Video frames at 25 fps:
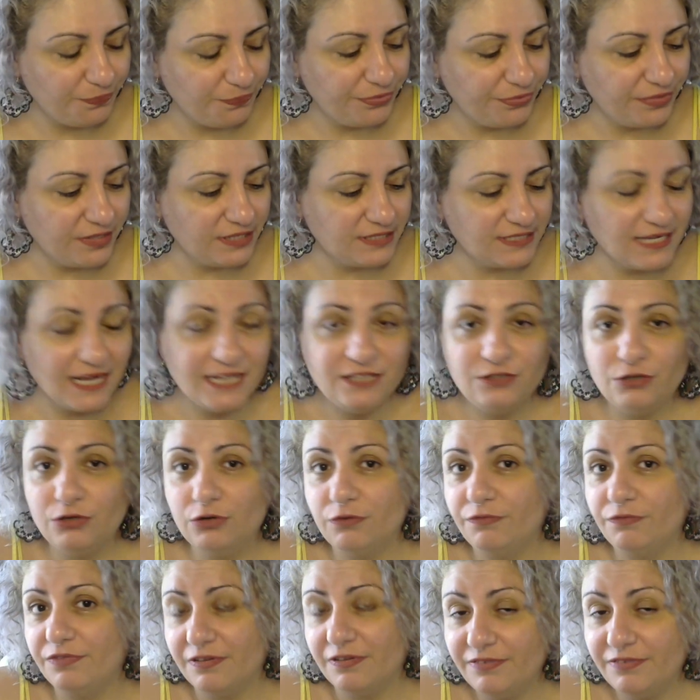The title
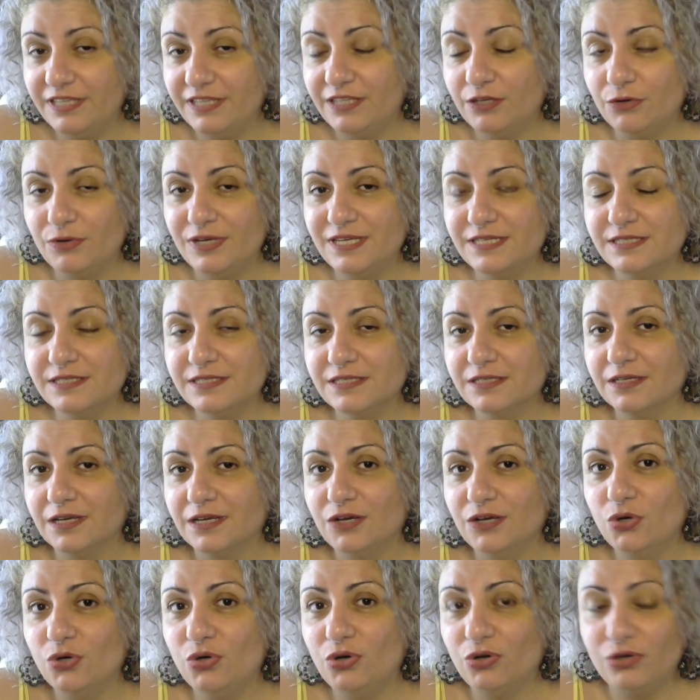of the video is
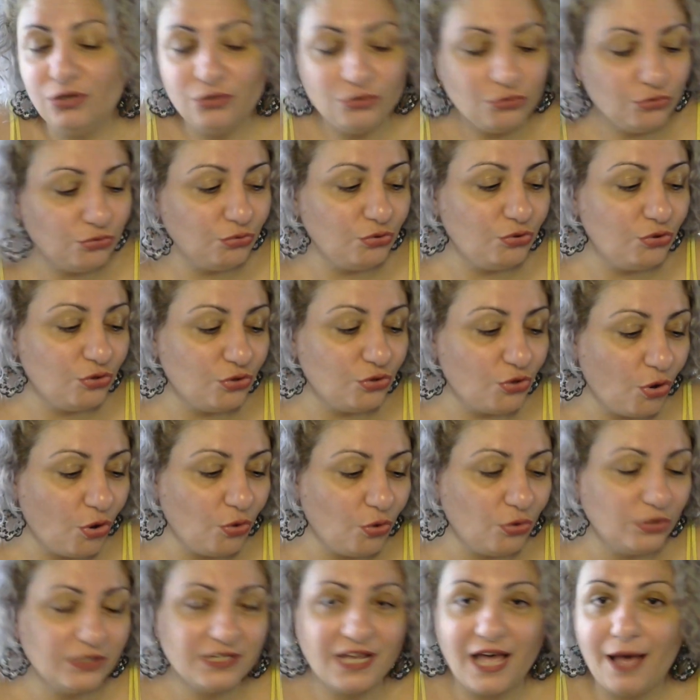Do you know
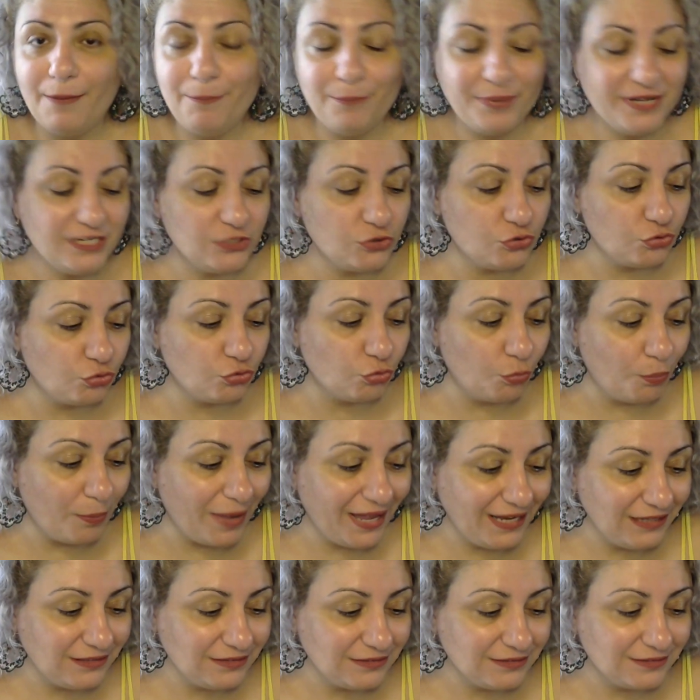what happens to
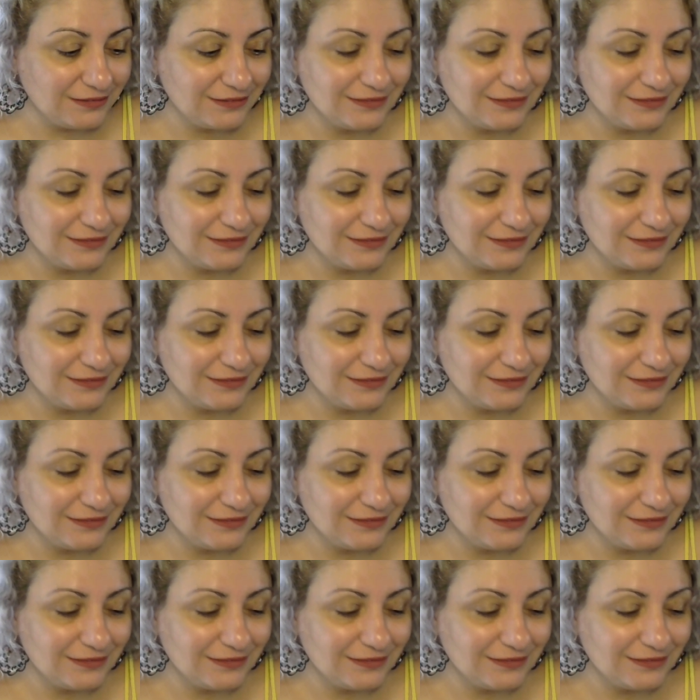men